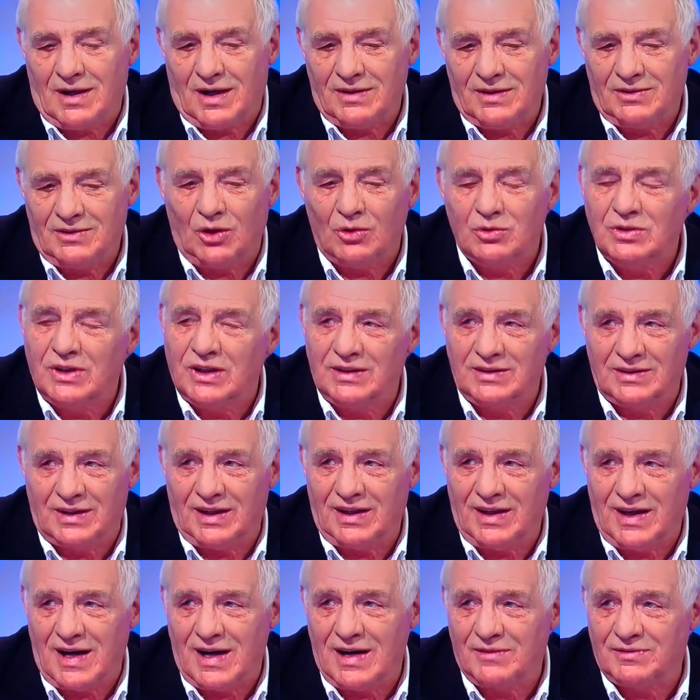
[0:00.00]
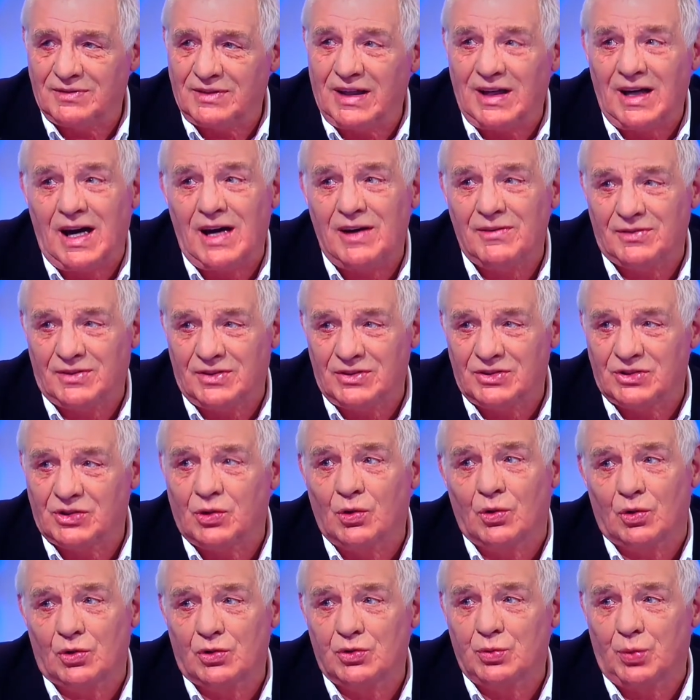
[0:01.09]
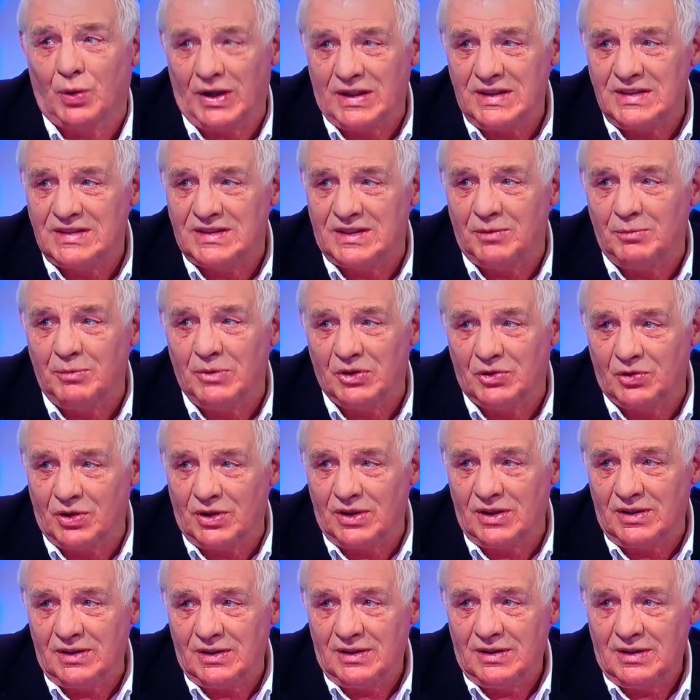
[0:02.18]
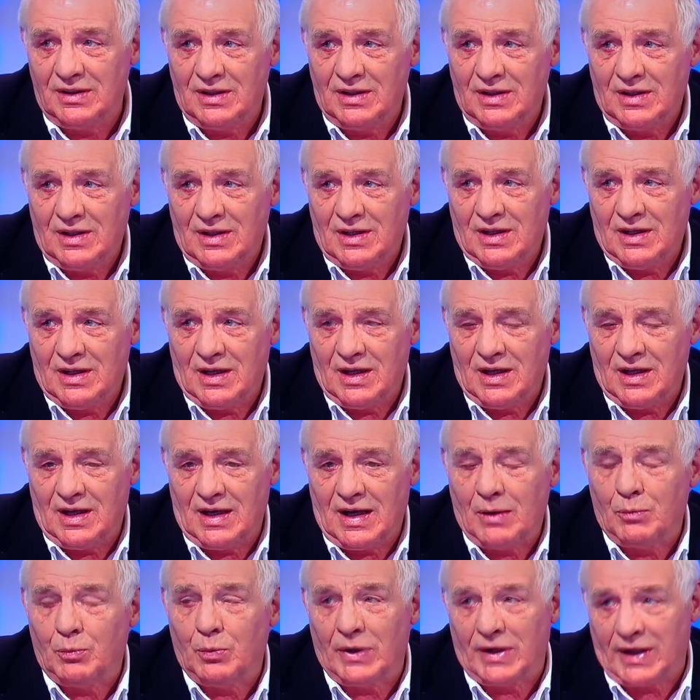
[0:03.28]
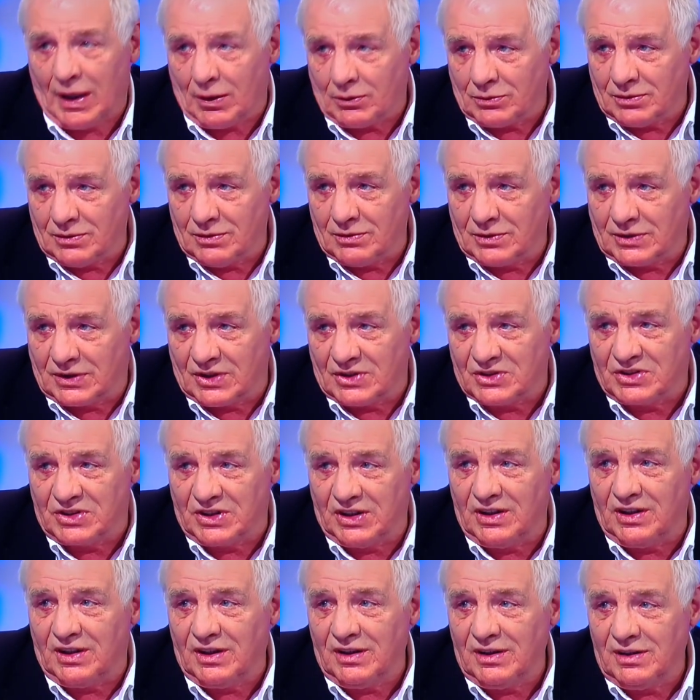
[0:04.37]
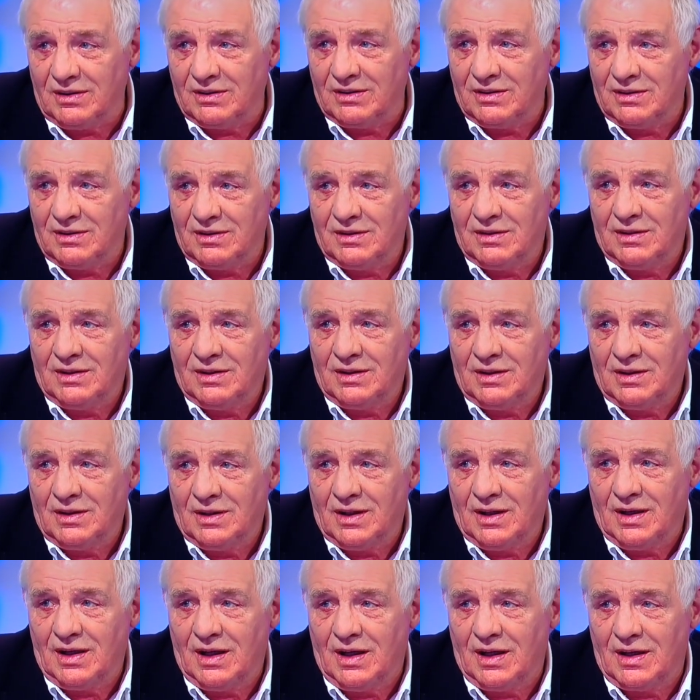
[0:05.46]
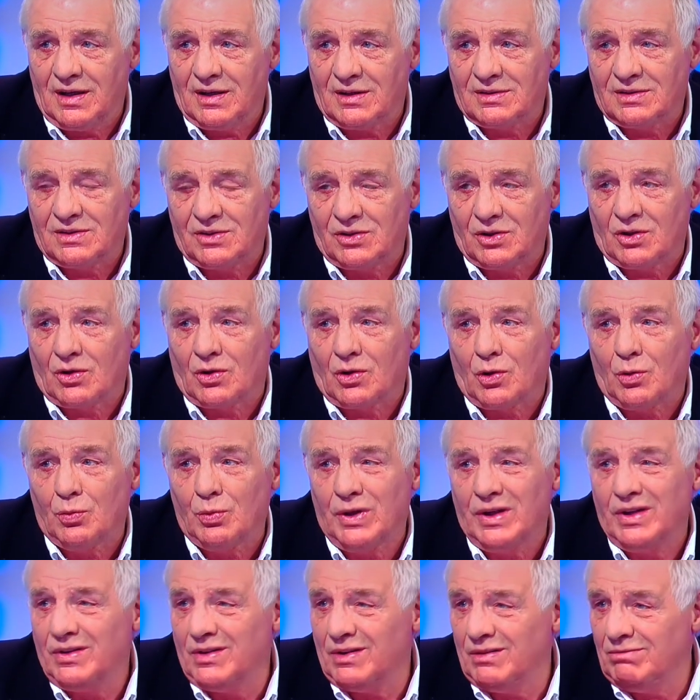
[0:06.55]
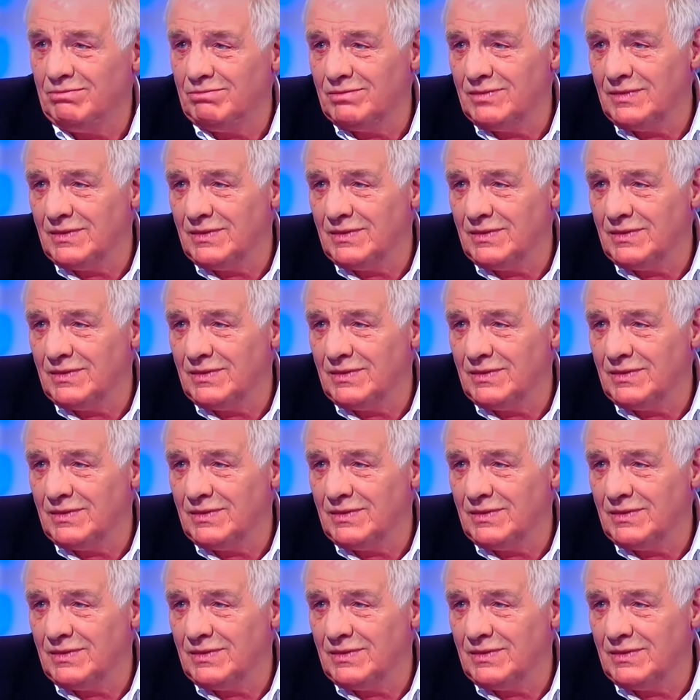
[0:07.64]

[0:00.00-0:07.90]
I don't think they have. They have to score twice in Madrid uh, without conceding, uh, or win